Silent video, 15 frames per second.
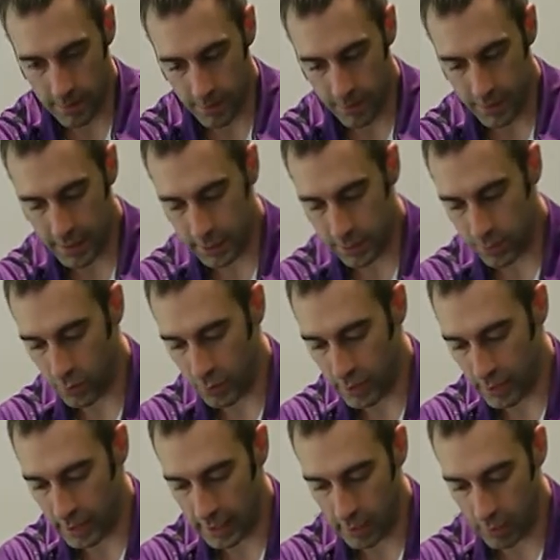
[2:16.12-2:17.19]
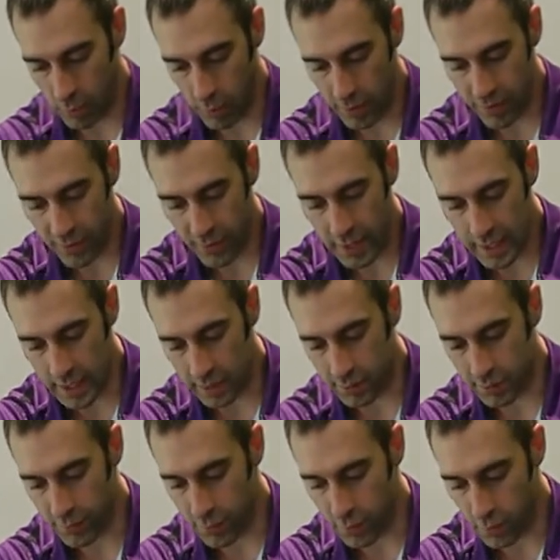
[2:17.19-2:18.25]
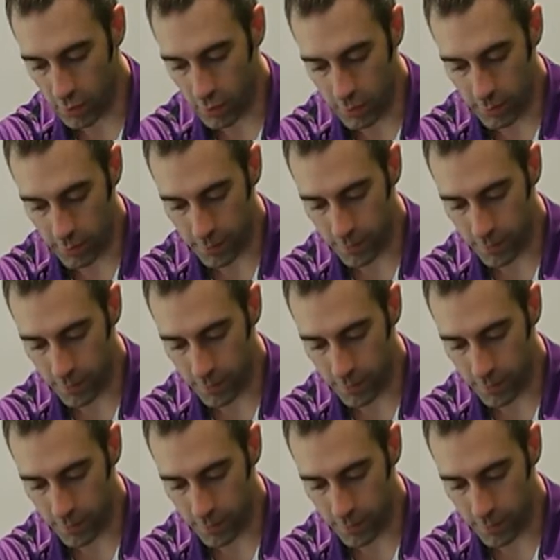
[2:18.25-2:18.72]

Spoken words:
this point here. What we're feeling for